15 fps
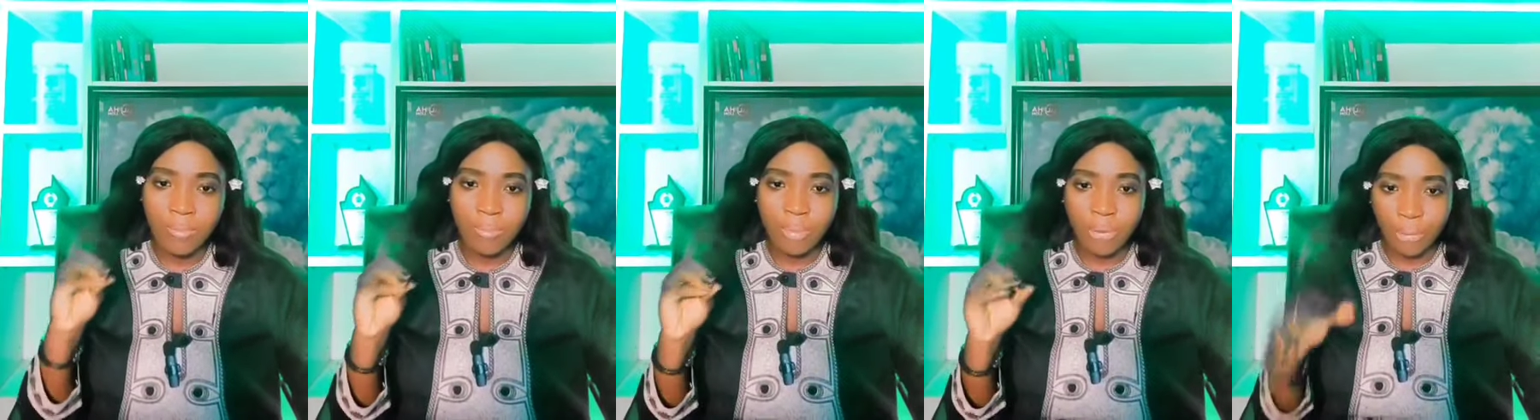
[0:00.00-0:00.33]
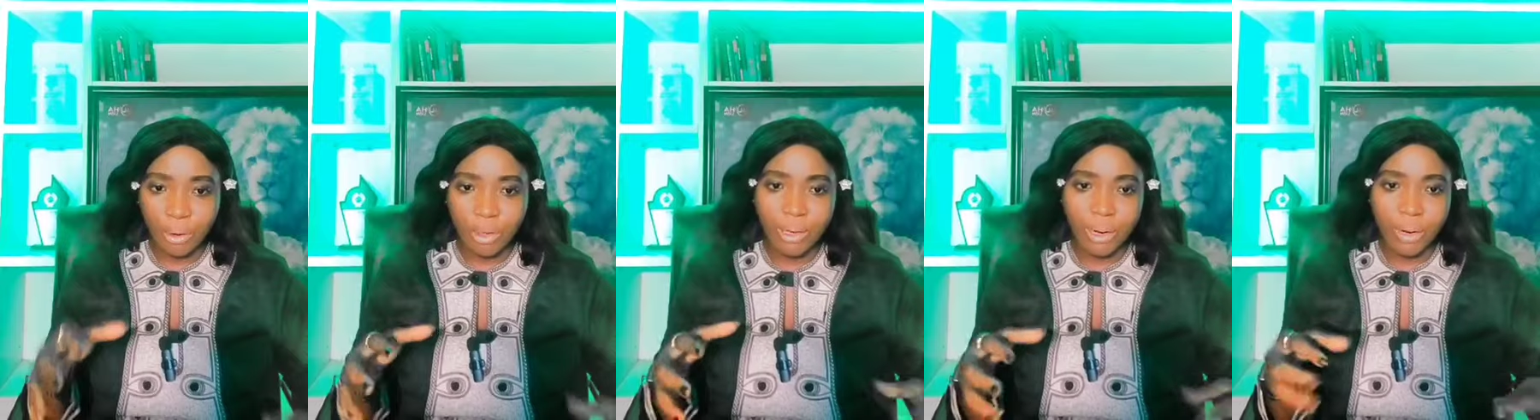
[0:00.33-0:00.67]

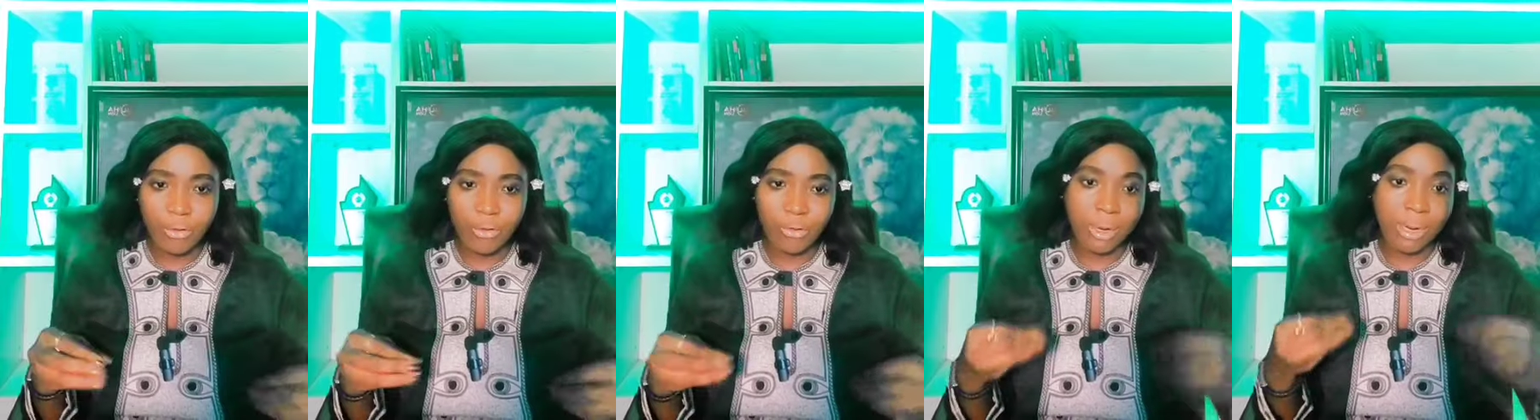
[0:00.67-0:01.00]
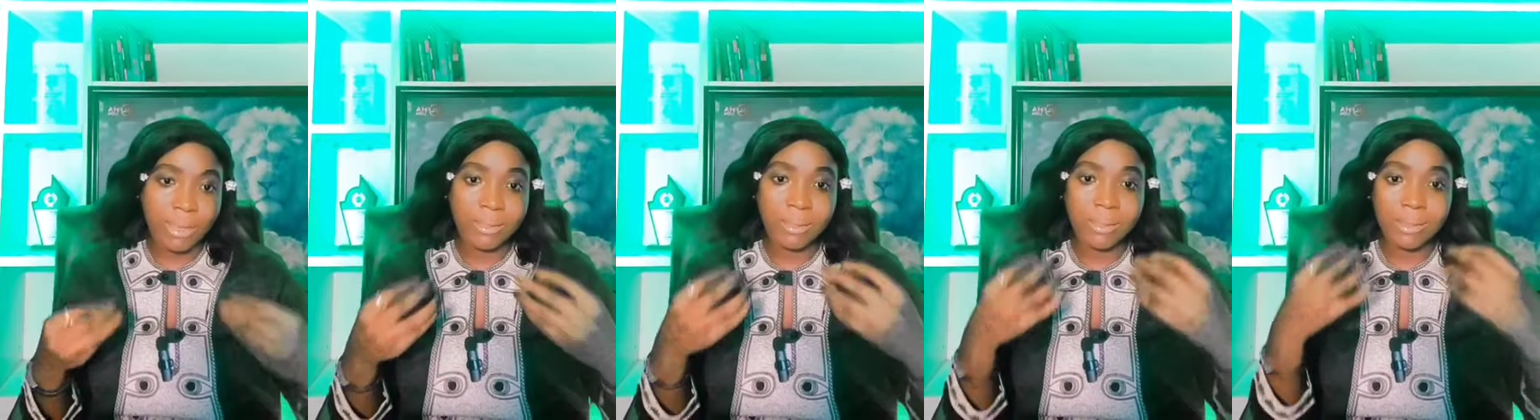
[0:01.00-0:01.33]
Before now, you
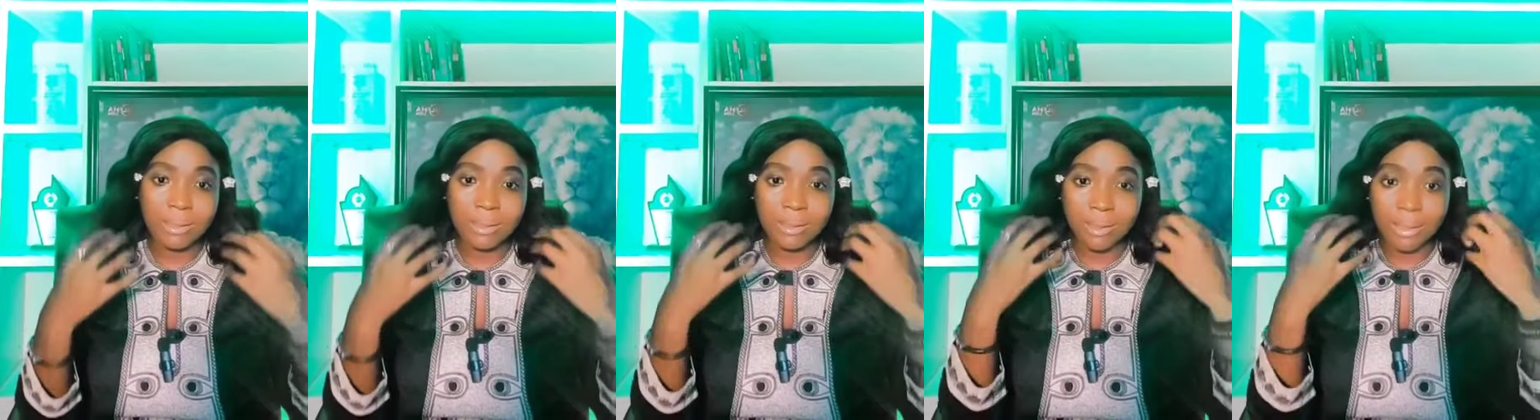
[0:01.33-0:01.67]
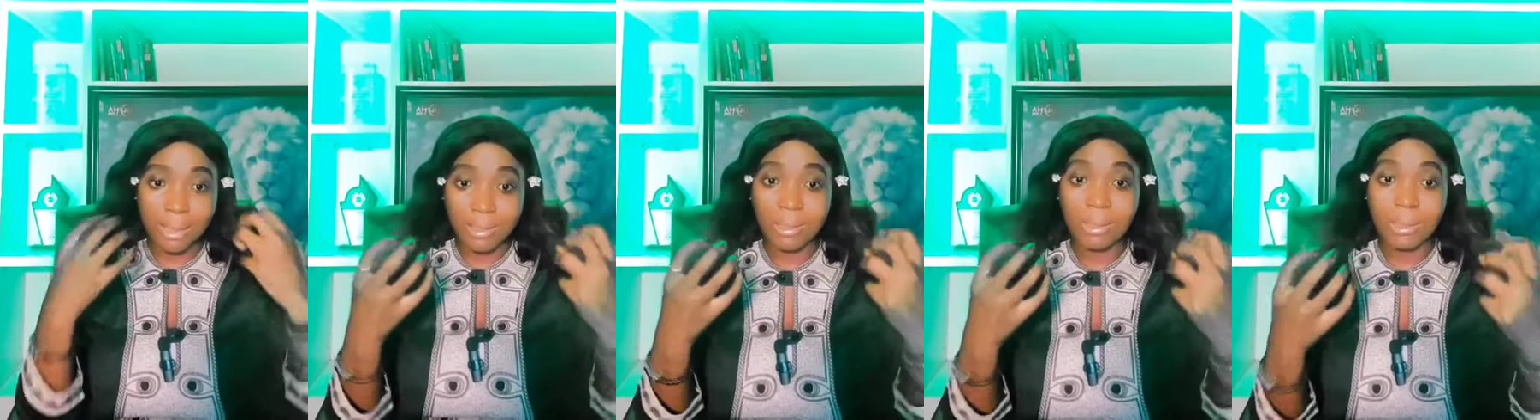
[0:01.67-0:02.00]
can
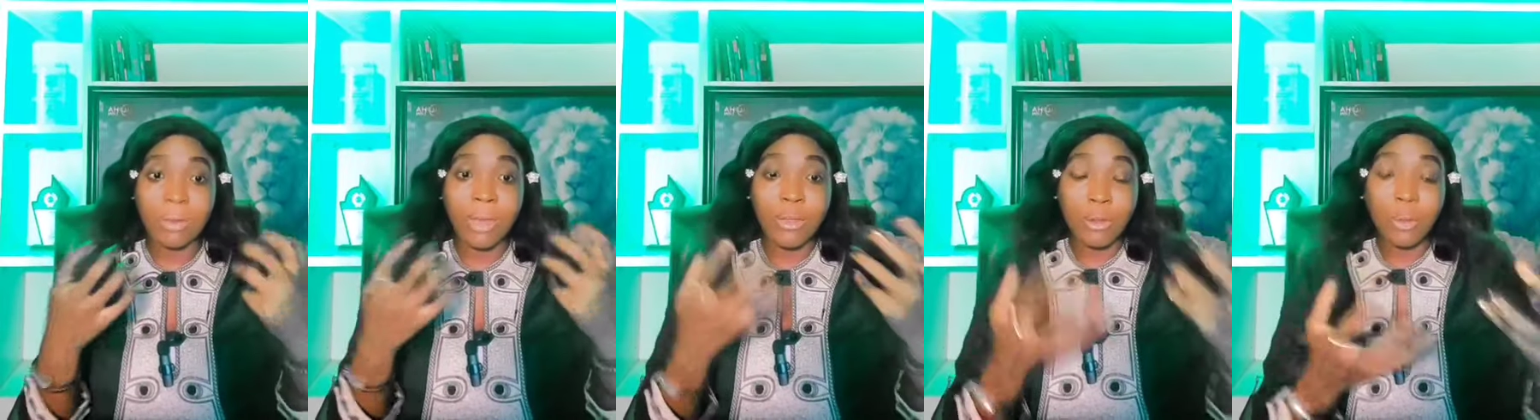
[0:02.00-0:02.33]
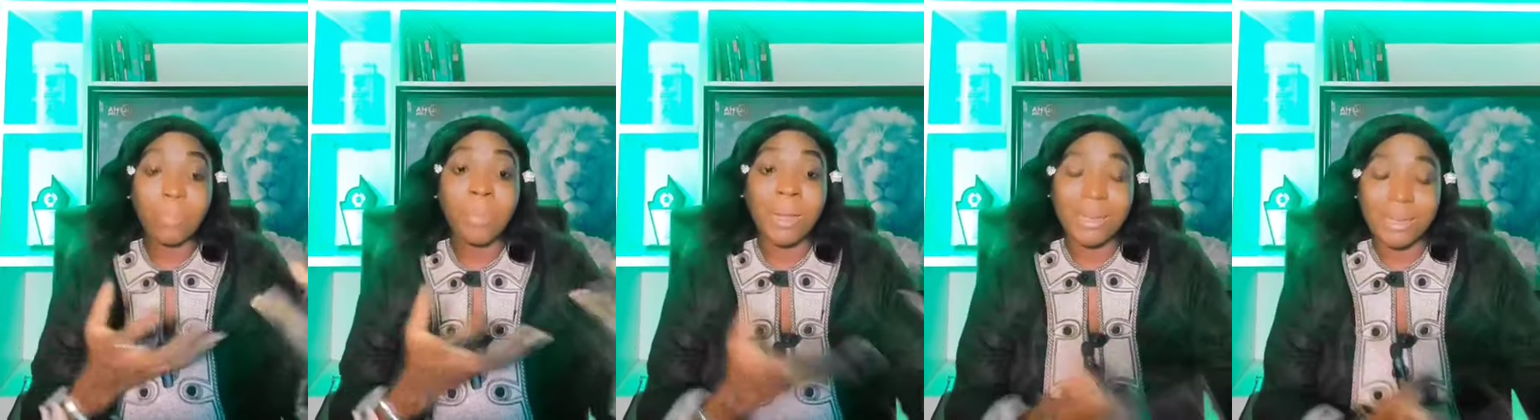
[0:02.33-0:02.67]
satisfy your
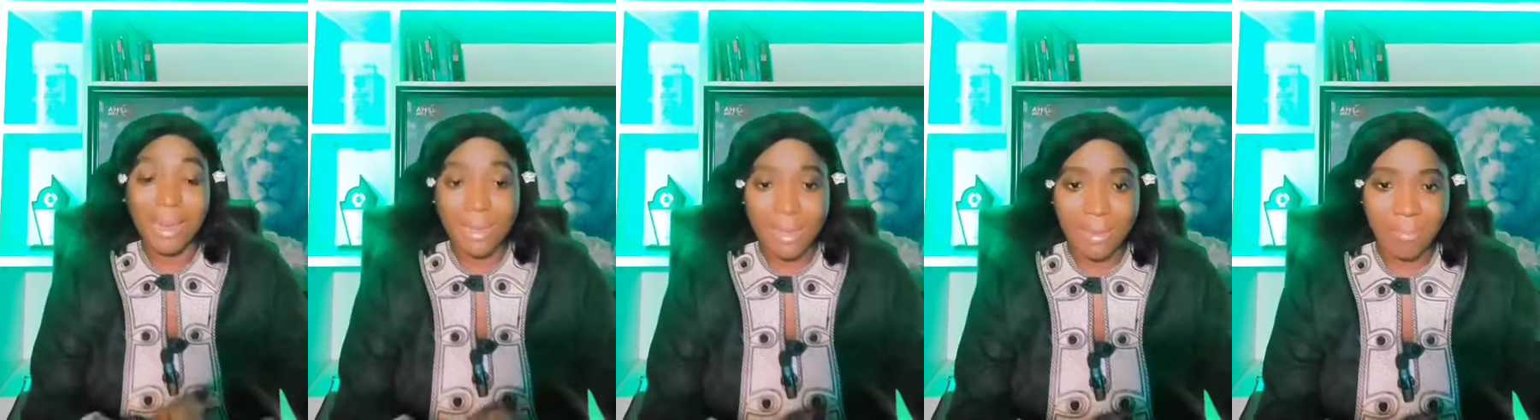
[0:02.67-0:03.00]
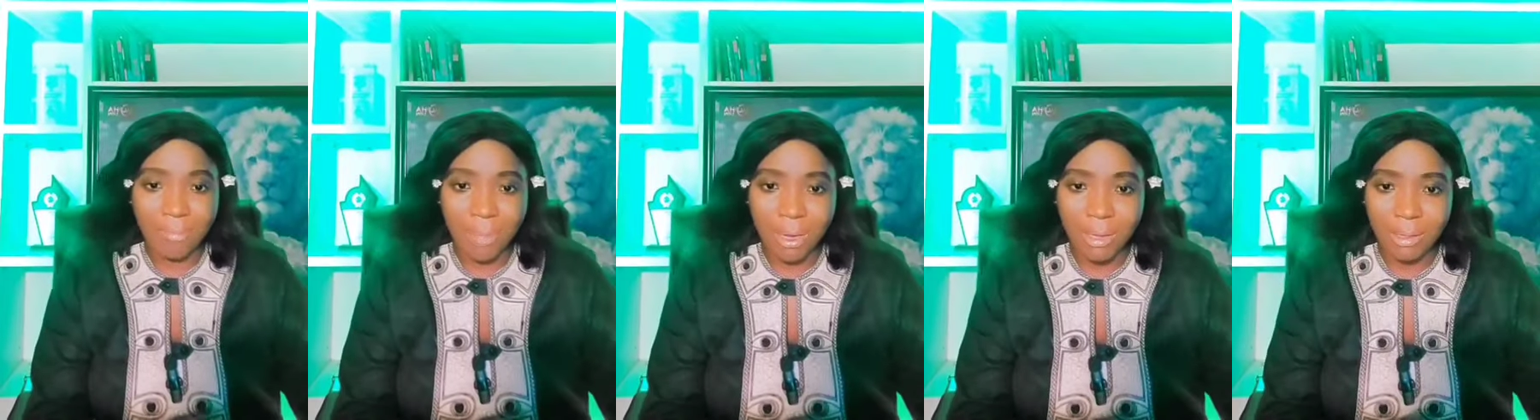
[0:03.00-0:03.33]
partner in
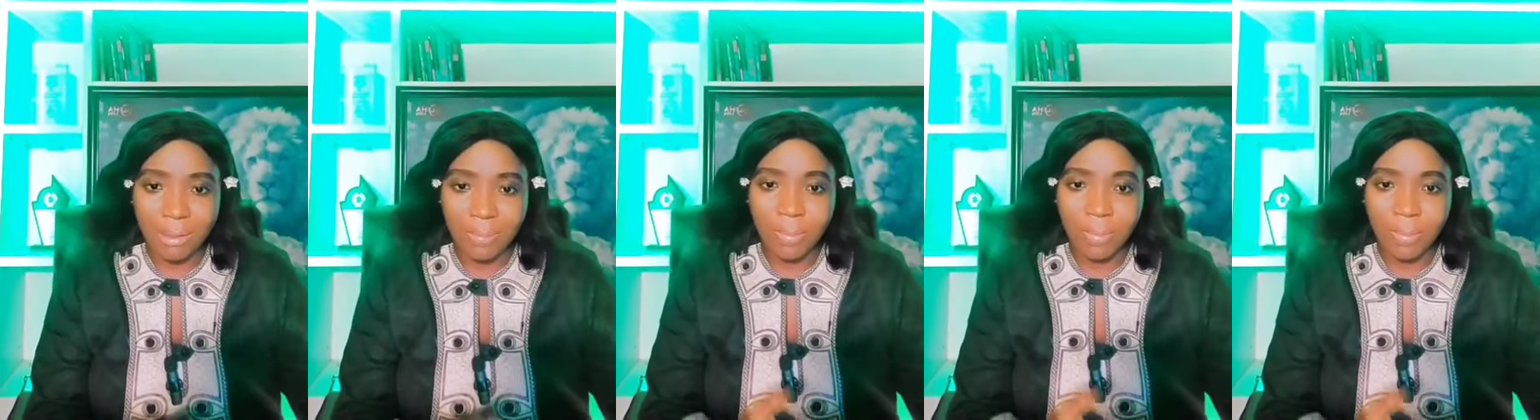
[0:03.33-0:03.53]
bed.